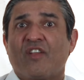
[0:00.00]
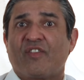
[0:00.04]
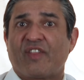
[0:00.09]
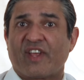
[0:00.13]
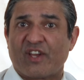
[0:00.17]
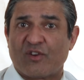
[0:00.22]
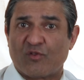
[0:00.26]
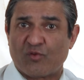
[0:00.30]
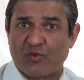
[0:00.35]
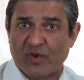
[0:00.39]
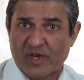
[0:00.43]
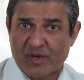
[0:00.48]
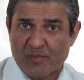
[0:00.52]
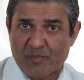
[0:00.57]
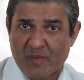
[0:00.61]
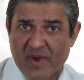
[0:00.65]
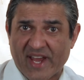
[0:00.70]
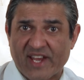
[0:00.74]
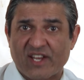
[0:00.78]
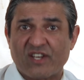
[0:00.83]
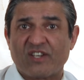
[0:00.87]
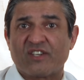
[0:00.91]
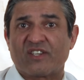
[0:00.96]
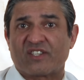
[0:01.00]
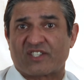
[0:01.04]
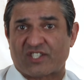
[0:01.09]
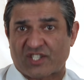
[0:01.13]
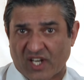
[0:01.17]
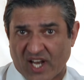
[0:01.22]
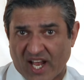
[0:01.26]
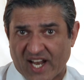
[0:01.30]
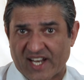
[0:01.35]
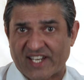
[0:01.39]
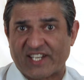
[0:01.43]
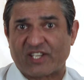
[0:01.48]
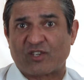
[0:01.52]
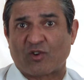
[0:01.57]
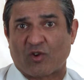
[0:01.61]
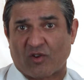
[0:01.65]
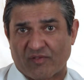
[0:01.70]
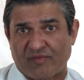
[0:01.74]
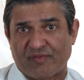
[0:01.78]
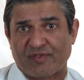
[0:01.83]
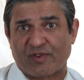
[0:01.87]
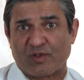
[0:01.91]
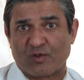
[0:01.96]
they remain slightly
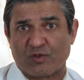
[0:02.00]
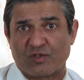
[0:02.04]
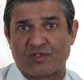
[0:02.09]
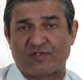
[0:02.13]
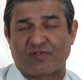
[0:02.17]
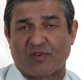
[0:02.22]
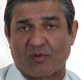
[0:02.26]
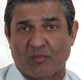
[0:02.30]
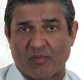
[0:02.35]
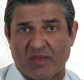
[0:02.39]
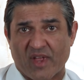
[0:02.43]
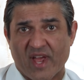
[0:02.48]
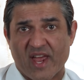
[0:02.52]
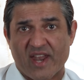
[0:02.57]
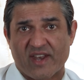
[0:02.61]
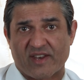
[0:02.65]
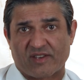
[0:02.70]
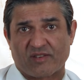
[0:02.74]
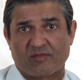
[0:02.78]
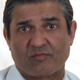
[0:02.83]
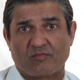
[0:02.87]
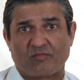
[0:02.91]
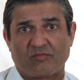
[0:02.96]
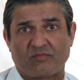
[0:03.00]
confused from then.